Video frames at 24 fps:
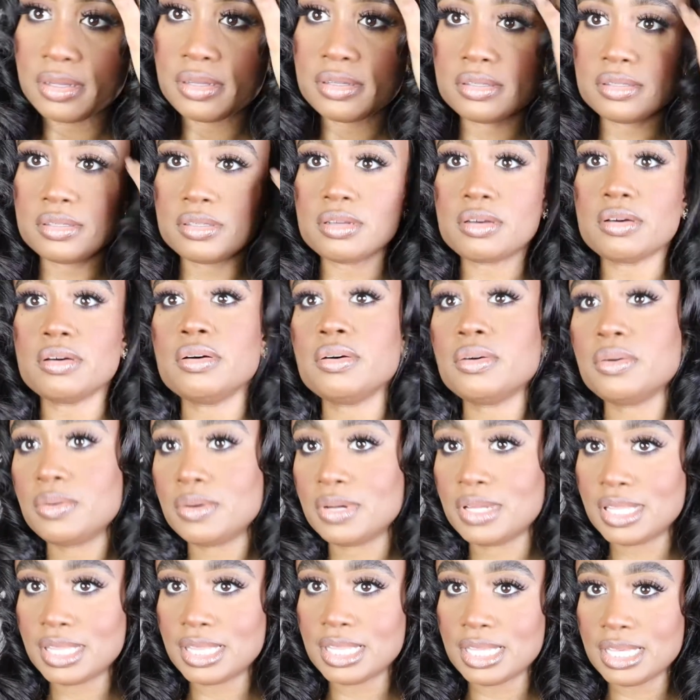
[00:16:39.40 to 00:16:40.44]
So
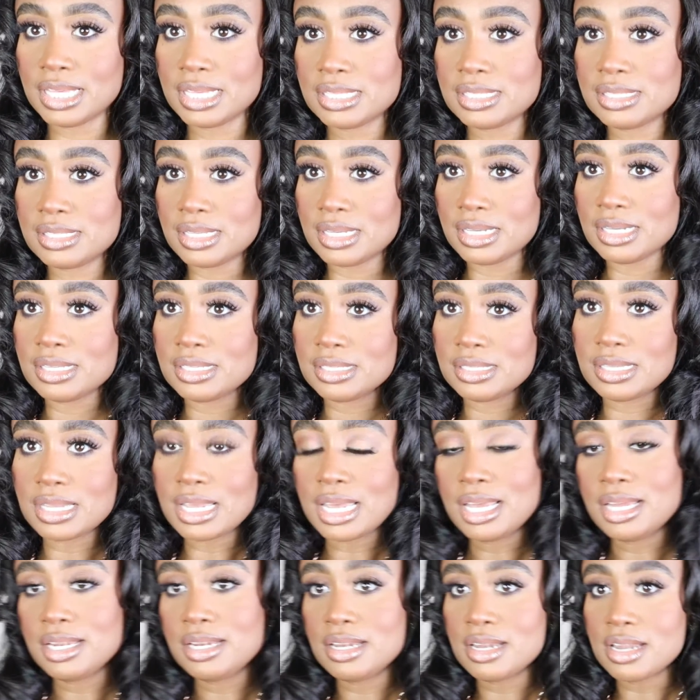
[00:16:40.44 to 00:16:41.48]
this is
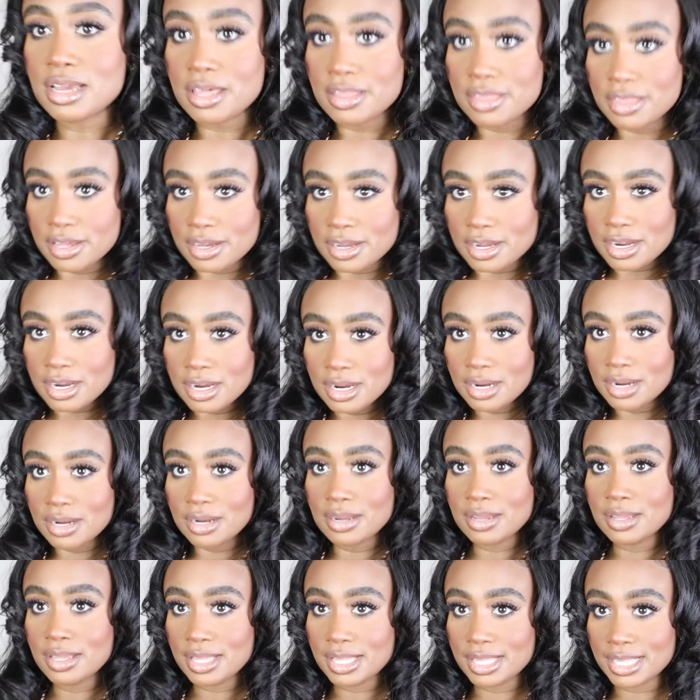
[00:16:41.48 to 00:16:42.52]
another
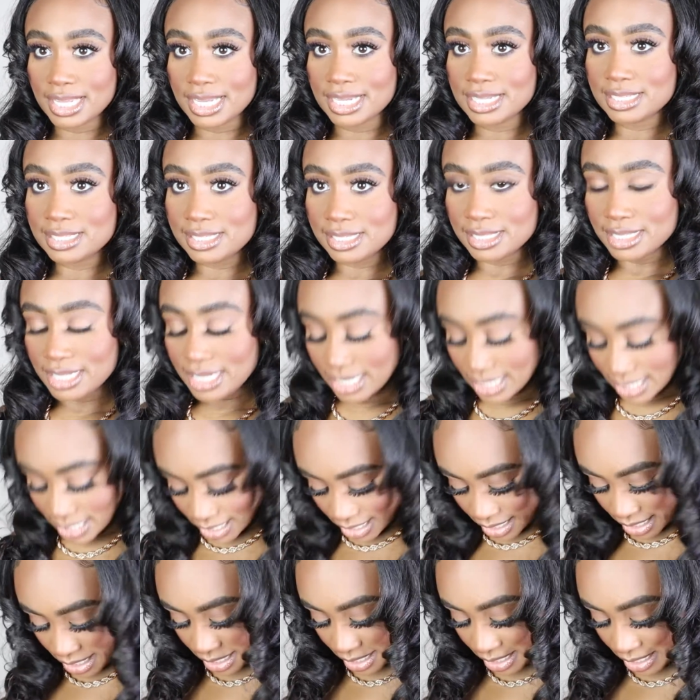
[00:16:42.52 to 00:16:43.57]
like
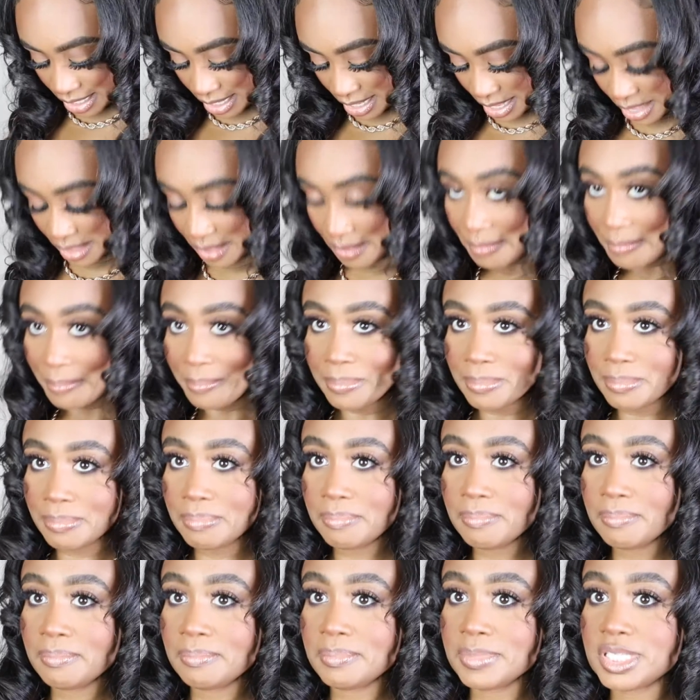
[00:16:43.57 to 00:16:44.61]
slinky
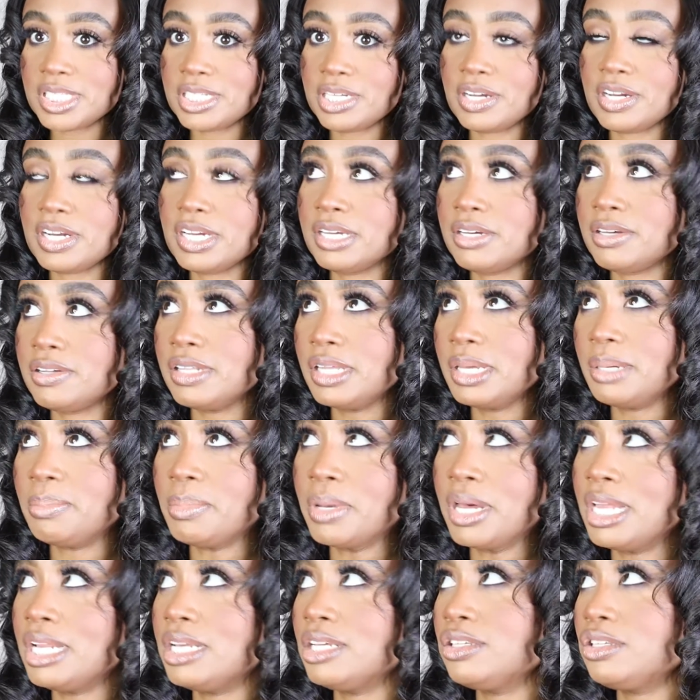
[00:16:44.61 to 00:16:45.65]
material like
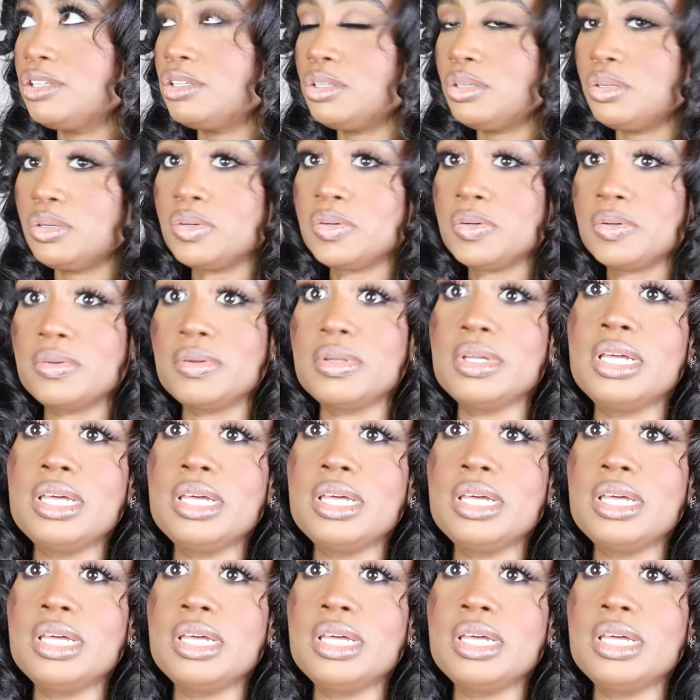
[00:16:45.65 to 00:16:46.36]
bodysuit.